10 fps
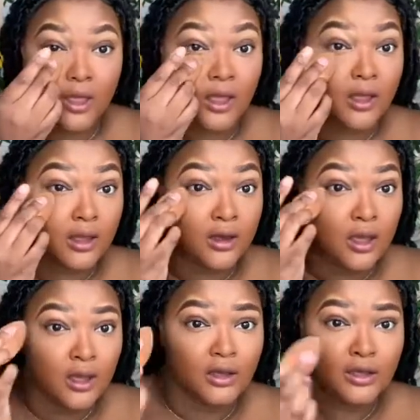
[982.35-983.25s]
And
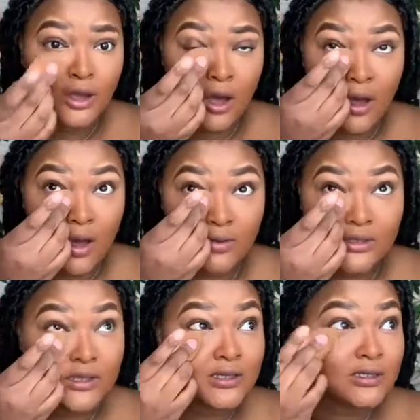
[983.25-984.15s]
y'all, I was
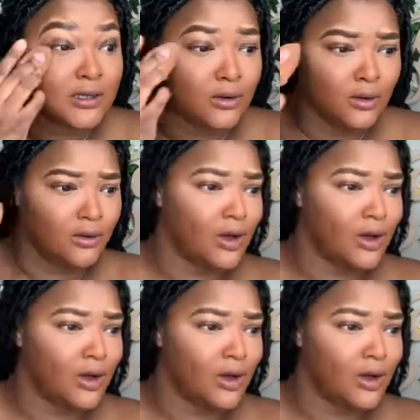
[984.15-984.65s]
in school.